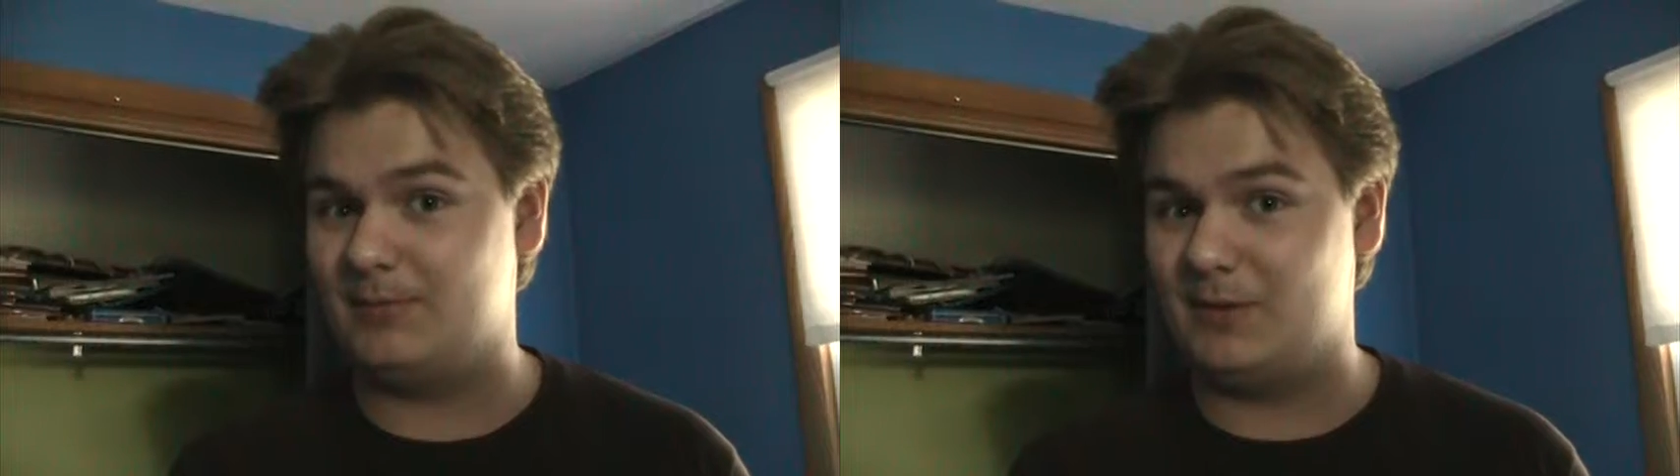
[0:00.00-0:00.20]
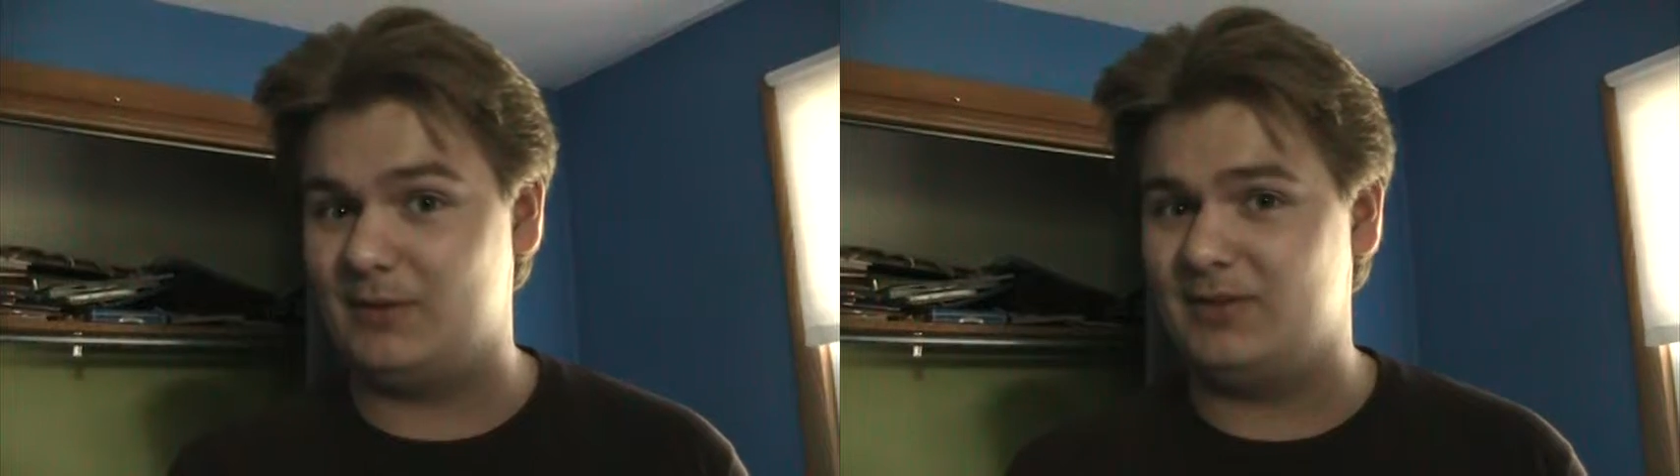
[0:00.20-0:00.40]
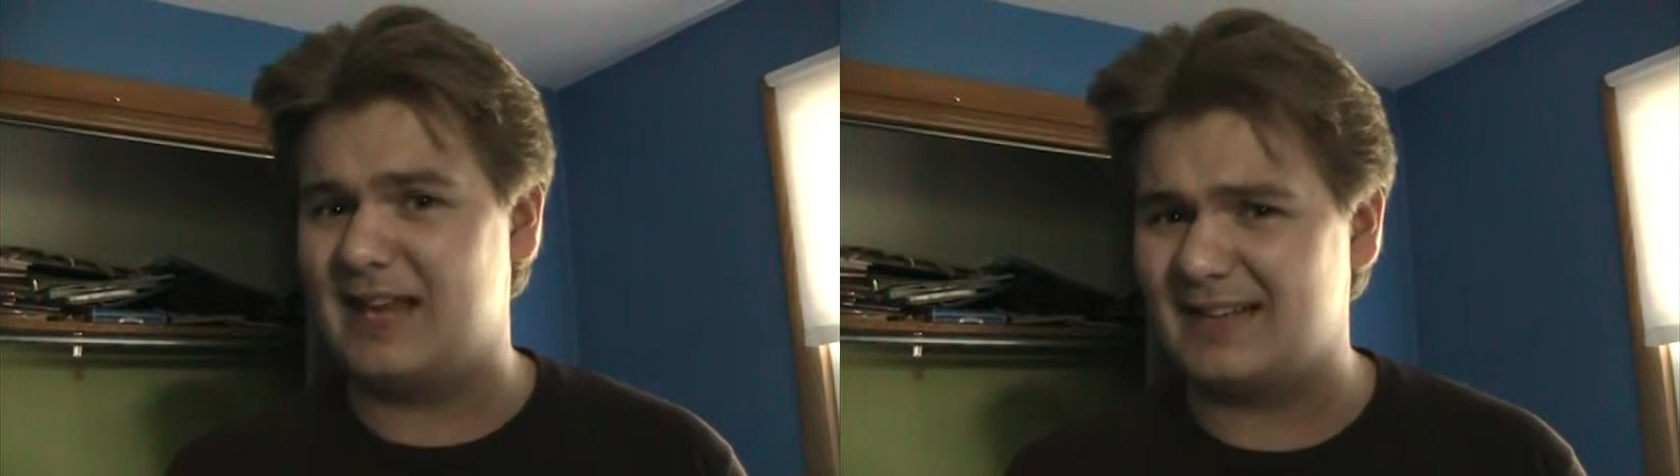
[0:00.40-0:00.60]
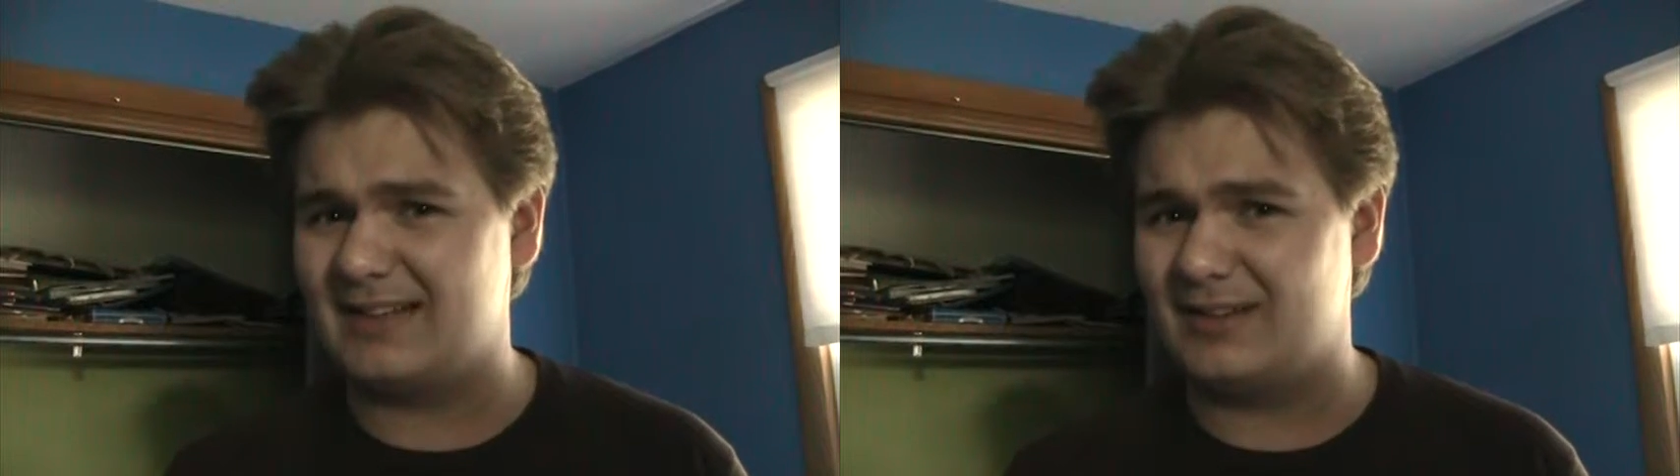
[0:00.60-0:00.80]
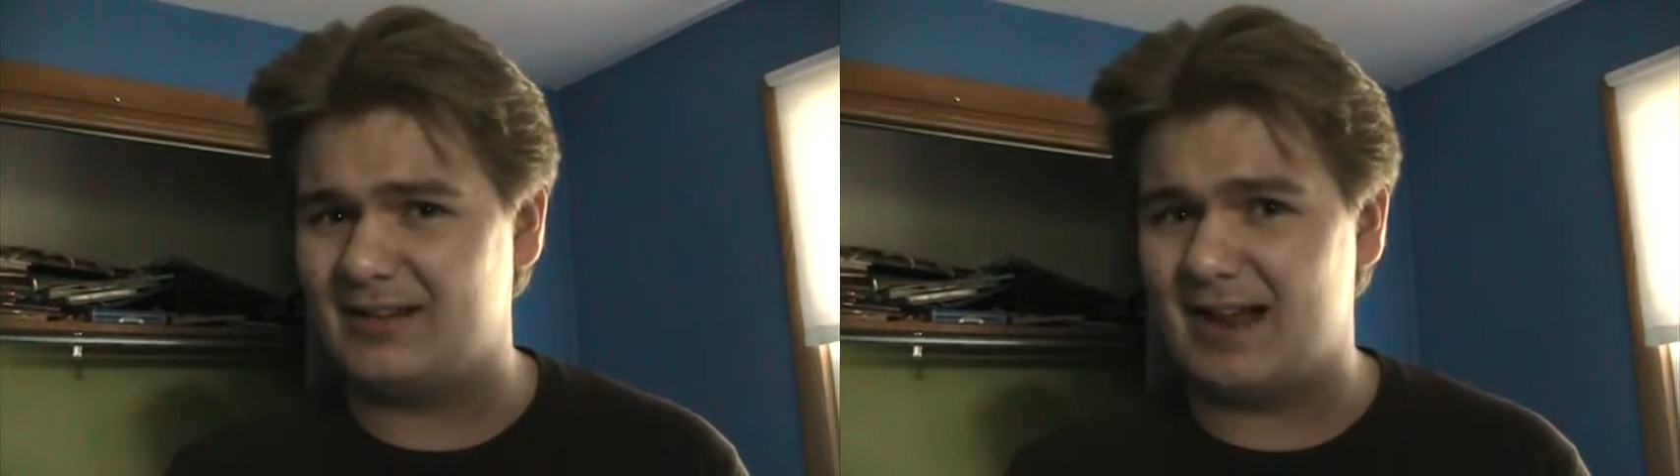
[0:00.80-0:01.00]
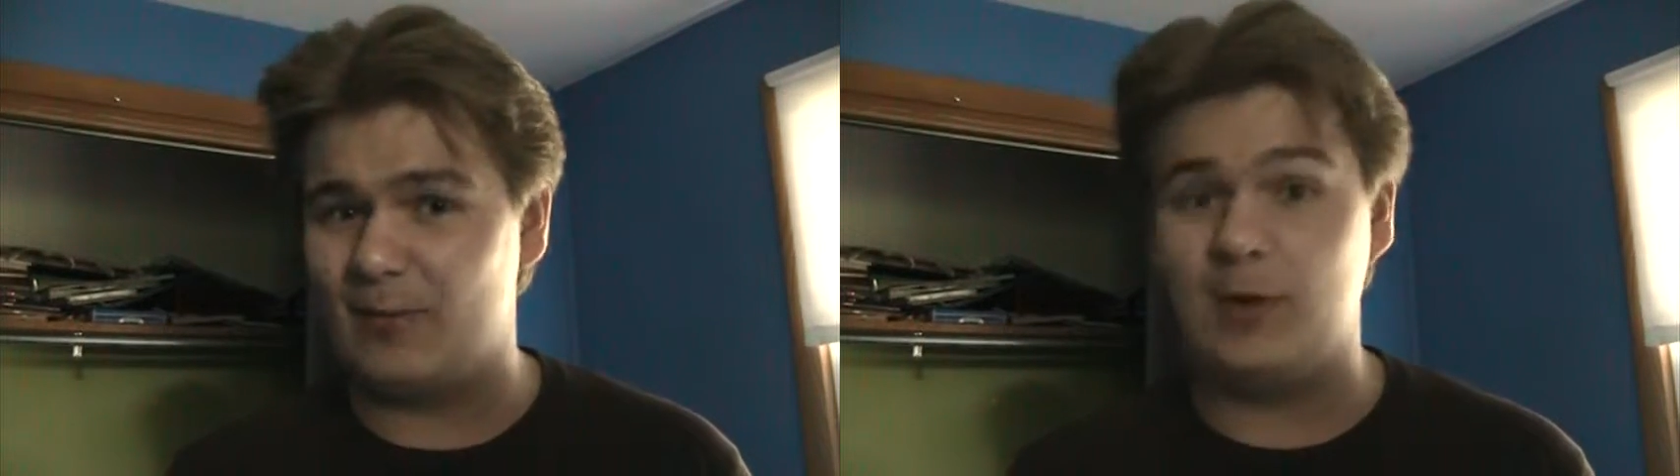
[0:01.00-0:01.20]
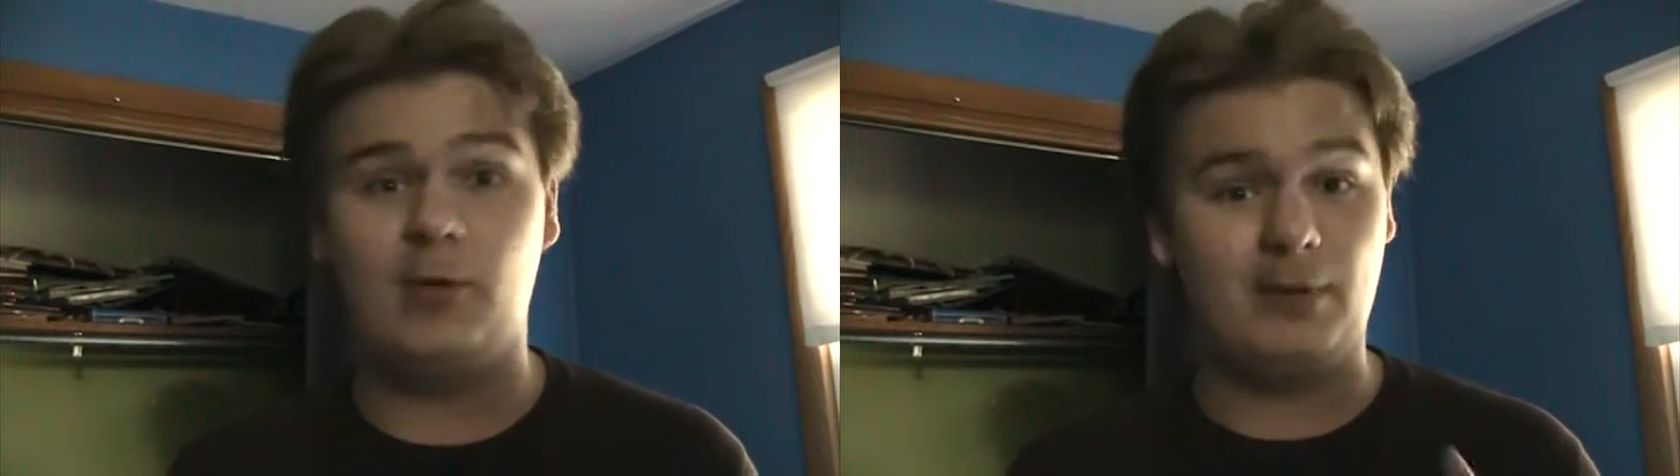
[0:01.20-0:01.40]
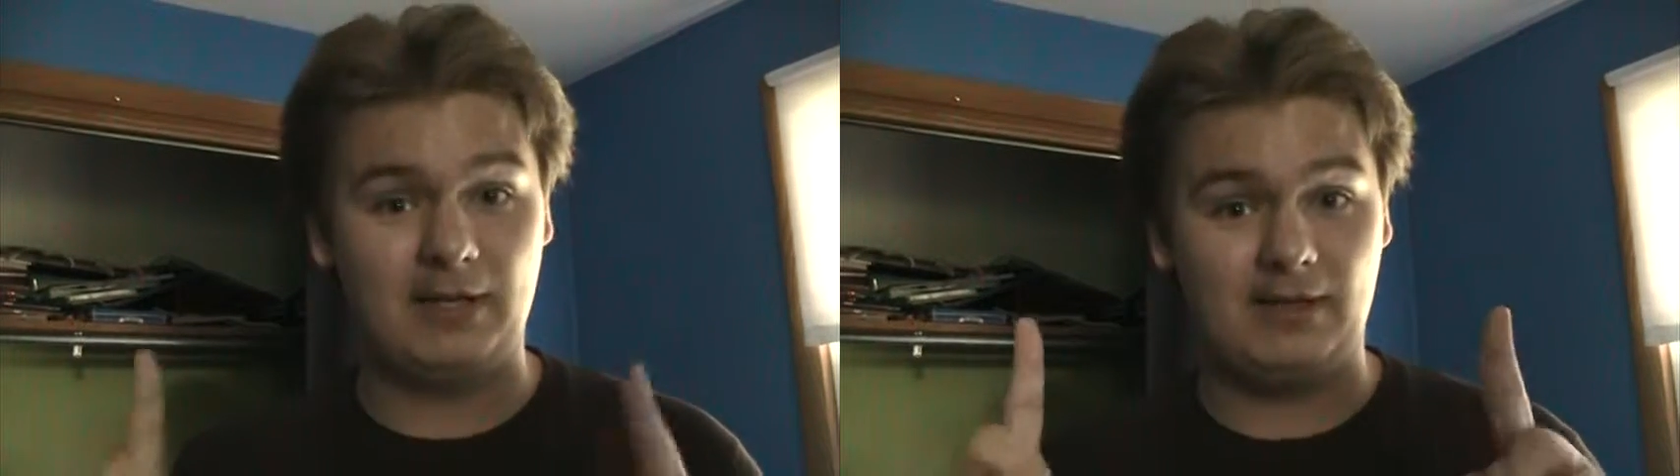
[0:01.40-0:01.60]
so it's technically not
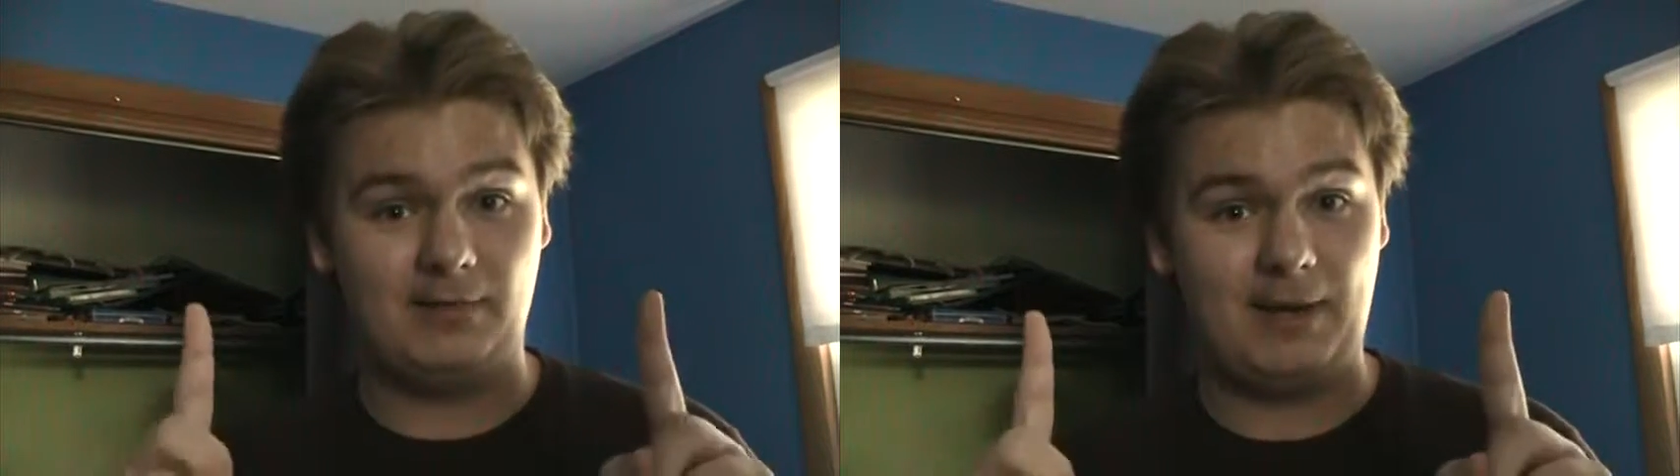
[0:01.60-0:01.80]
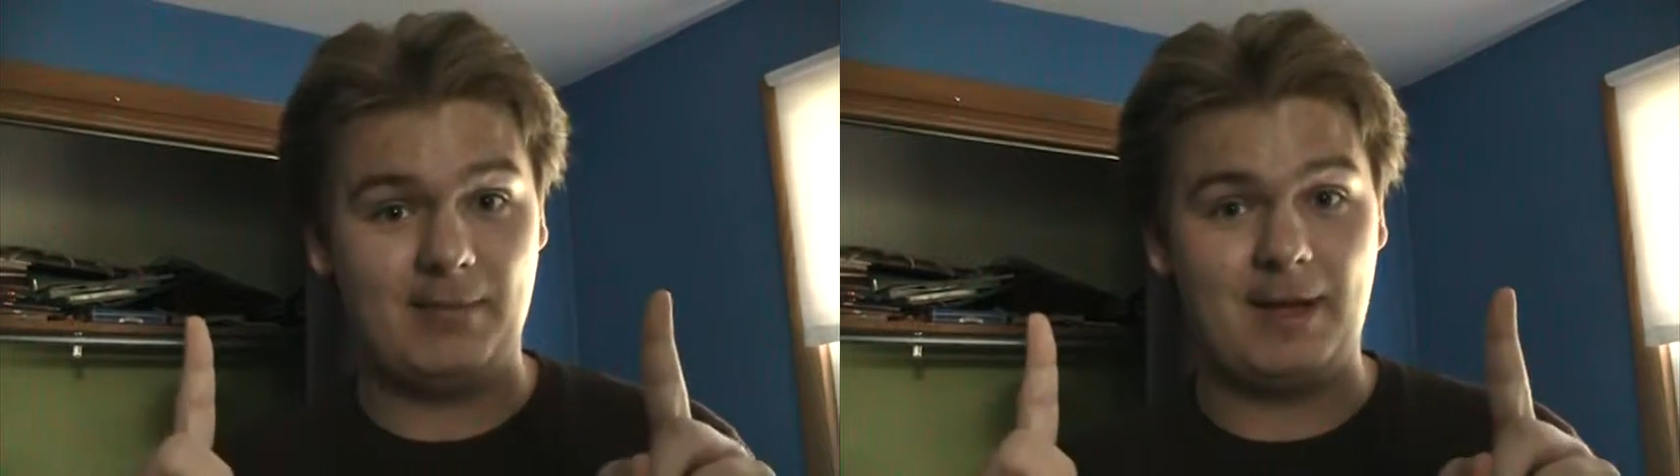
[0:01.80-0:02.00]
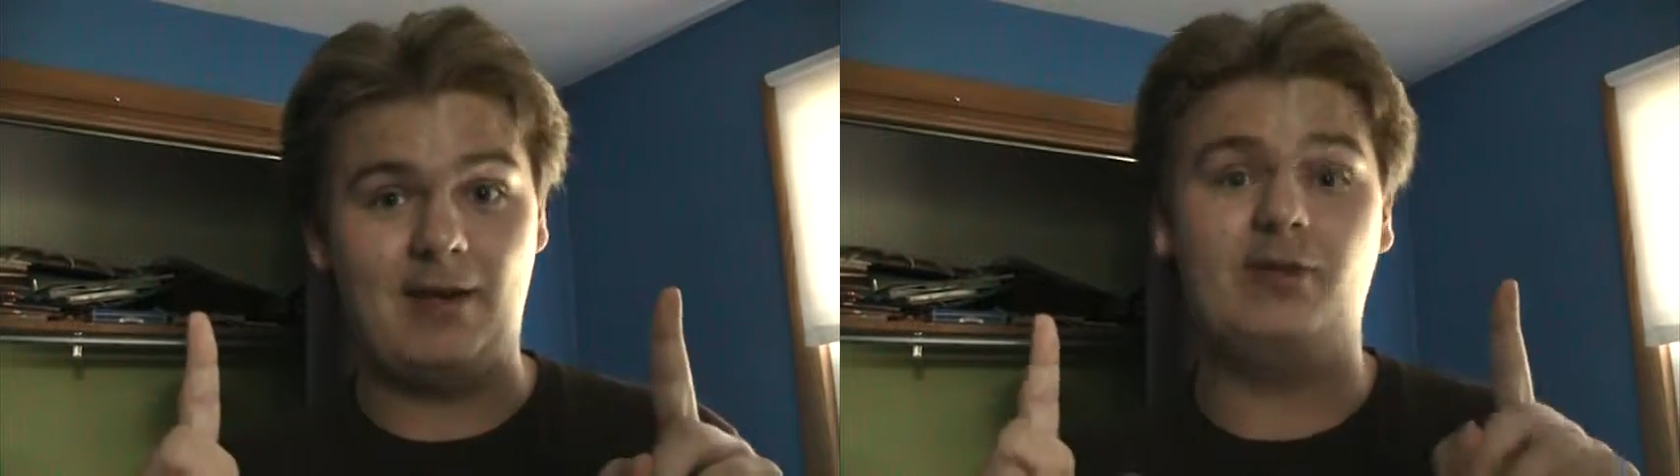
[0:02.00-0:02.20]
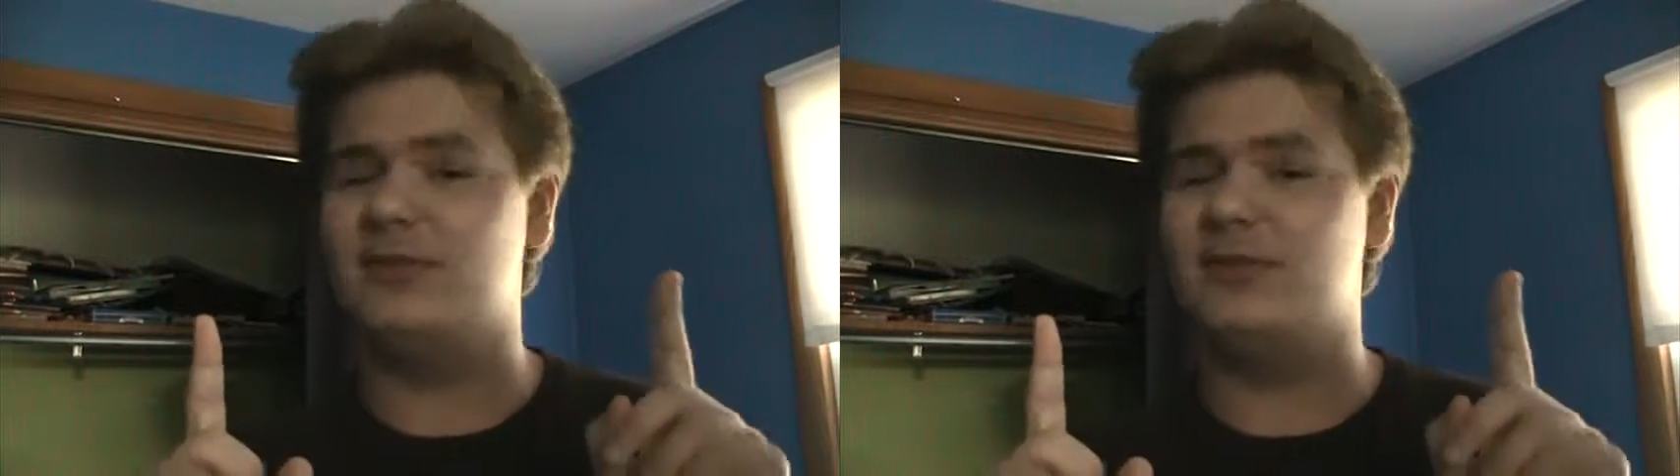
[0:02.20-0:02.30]
real, but it is made of metal,